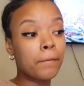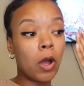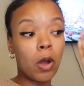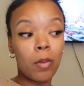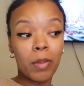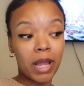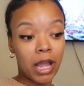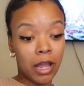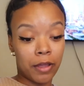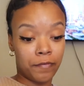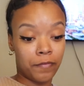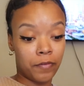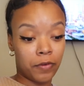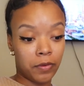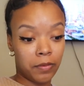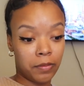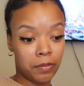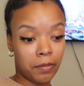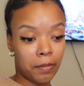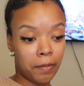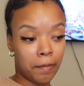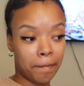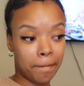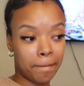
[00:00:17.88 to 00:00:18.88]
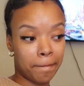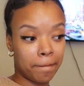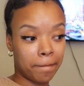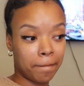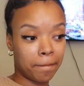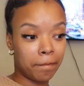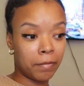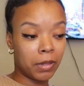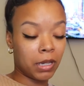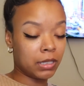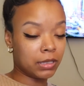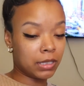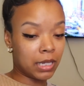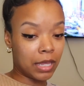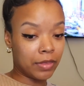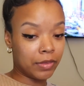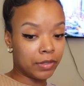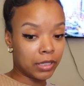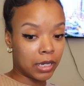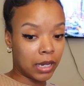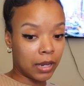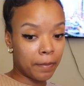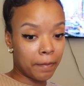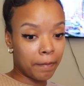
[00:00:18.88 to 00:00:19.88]
on my iPhone because I had
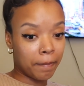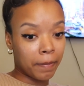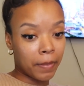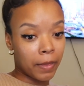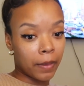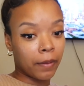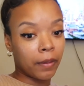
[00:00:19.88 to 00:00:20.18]
the time.